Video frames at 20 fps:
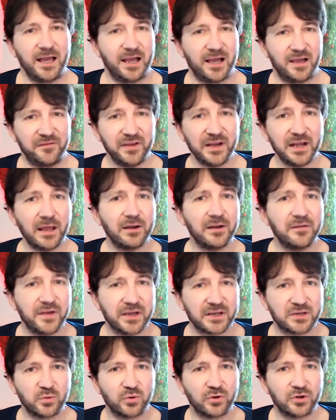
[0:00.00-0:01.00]
feel it only fair
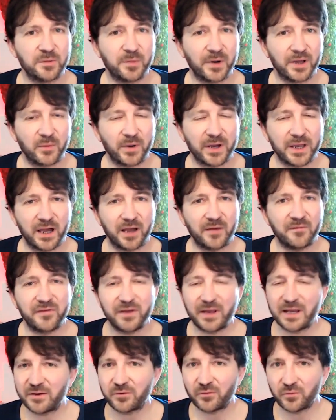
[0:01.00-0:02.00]
to warn you, by the way, I'm
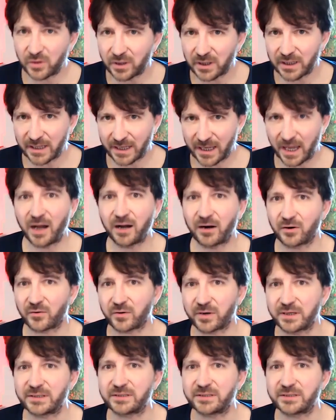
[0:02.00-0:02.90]
feeling really hungry.